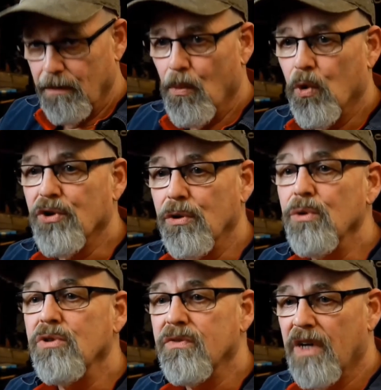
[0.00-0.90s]
More
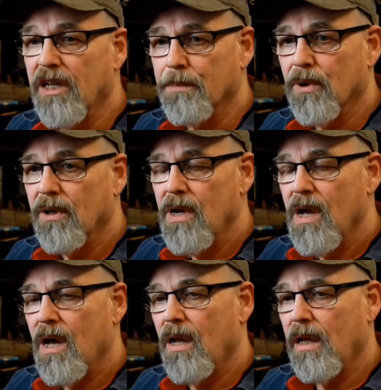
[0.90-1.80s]
dilute developer
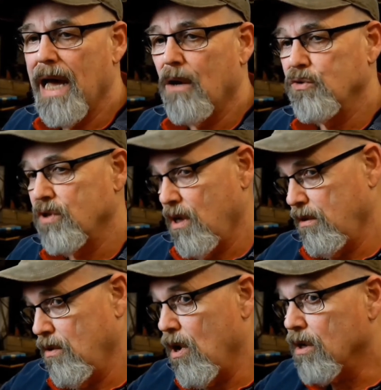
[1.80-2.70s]
allows
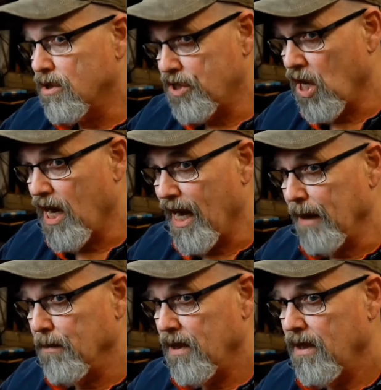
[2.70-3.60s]
a longer
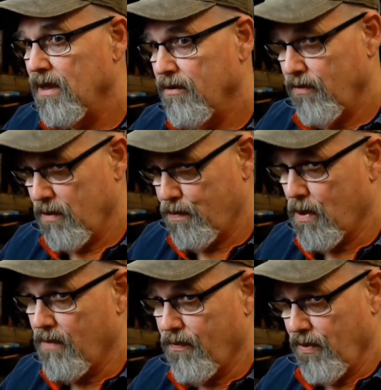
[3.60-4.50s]
time for
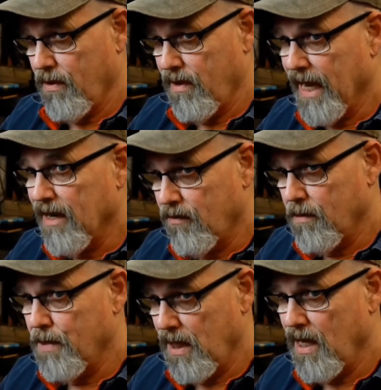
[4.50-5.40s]
the
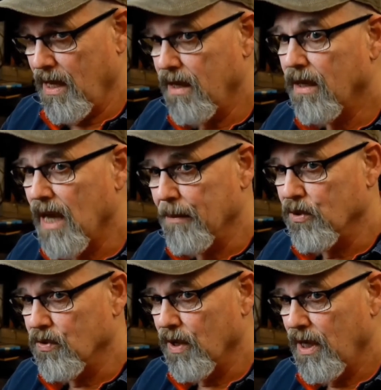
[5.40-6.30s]
negative to be in
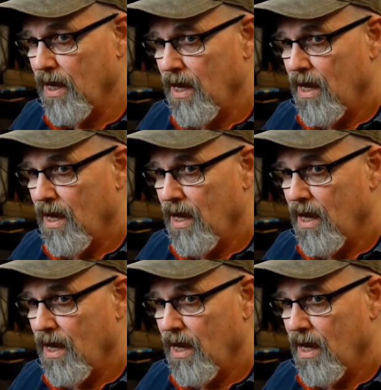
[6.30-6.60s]
chemistry.